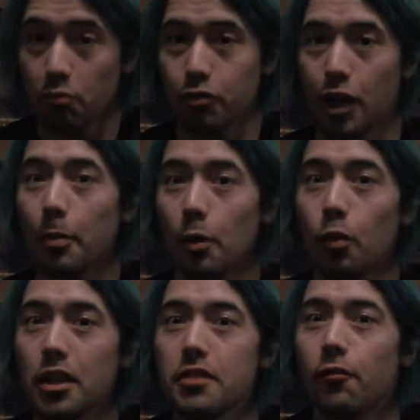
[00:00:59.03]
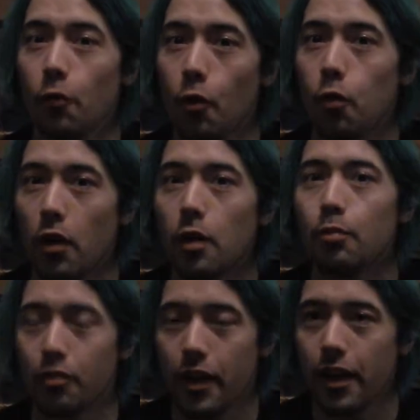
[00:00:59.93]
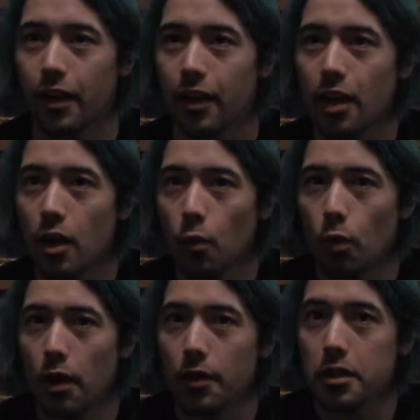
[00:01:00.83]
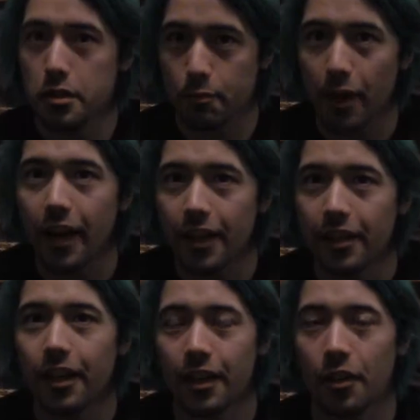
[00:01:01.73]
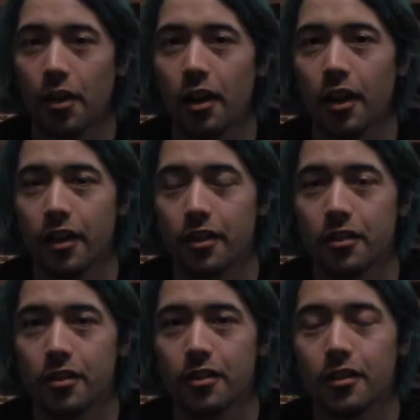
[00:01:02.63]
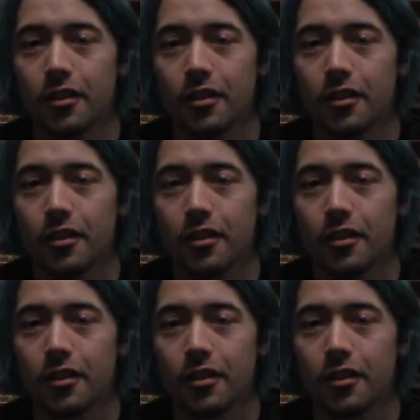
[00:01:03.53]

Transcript: probably was a fourth wall break with Spidey talking to the audience.